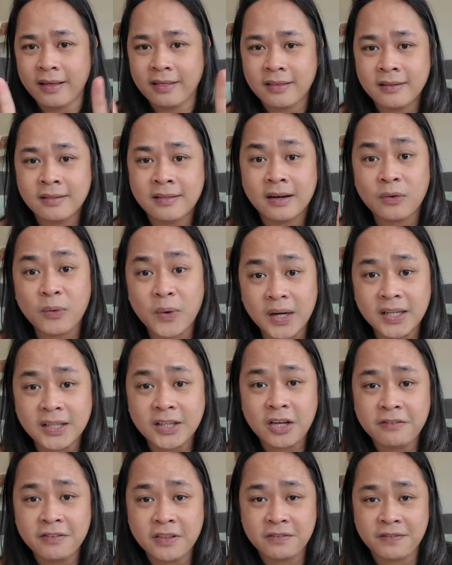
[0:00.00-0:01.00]
And then the
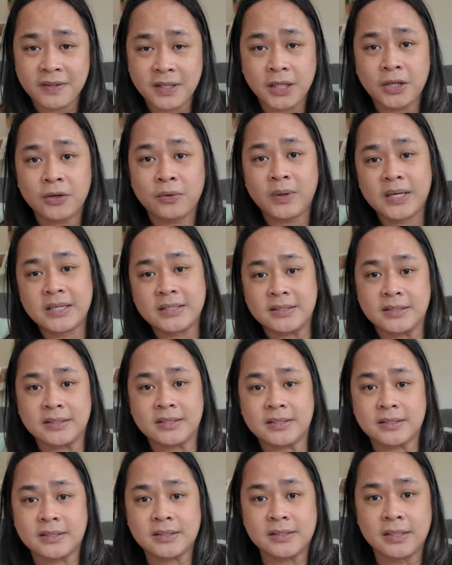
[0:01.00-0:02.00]
quality of the video
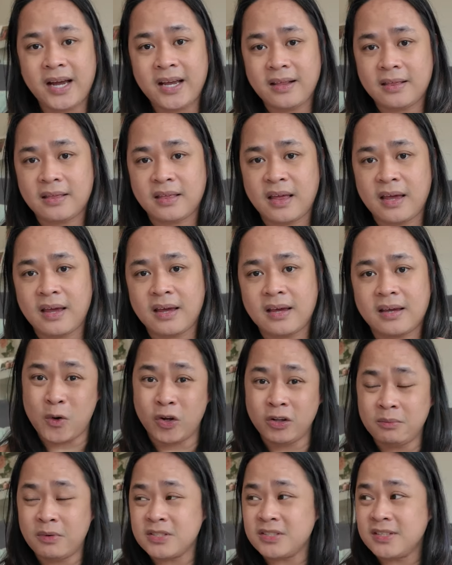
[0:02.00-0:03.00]
is, I think,
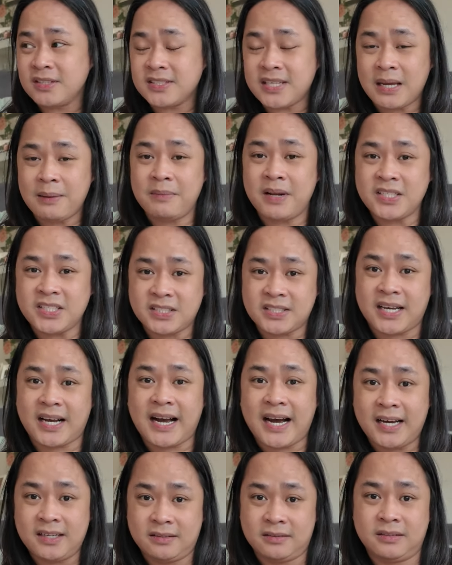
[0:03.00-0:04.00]
almost the same lang siya sa
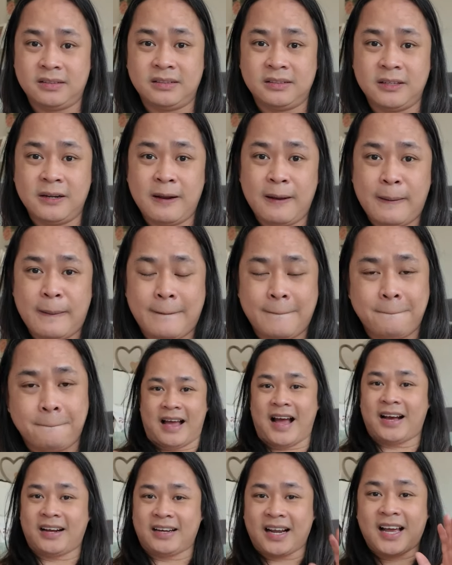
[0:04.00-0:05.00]
Canon.
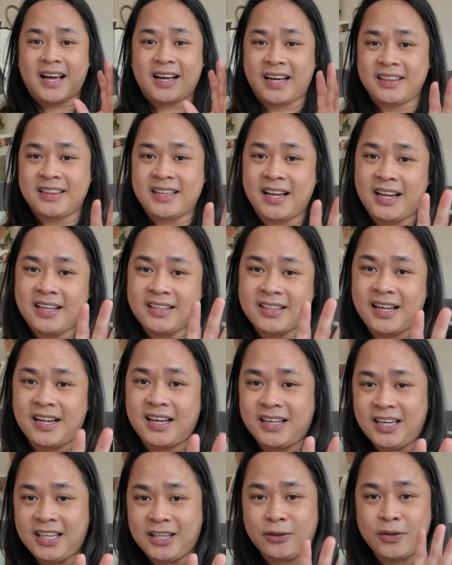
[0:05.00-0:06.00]
Ang nakaganda lang
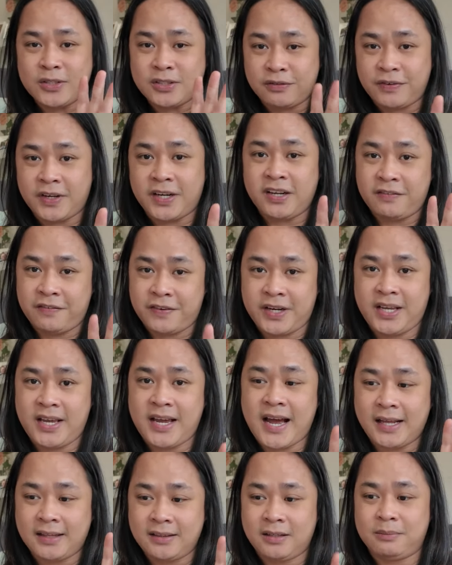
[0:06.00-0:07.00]
talaga dito is very, very
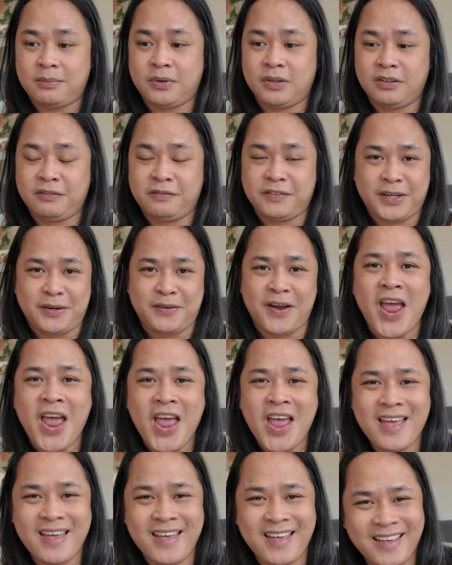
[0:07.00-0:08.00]
handable. Very,
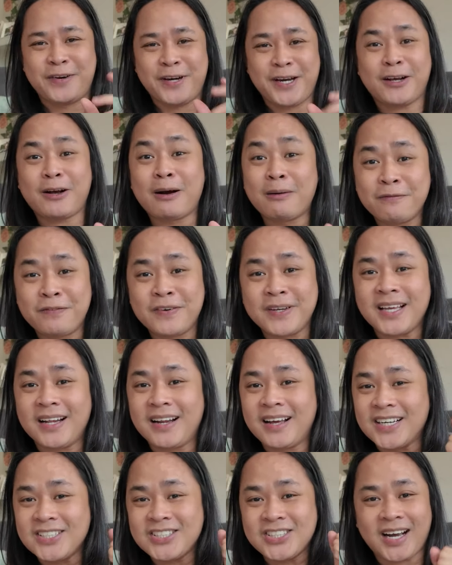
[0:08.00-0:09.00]
very comfy
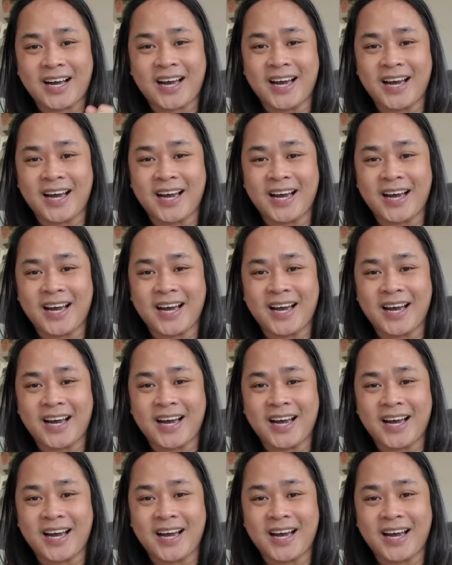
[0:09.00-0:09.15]
talaga siya.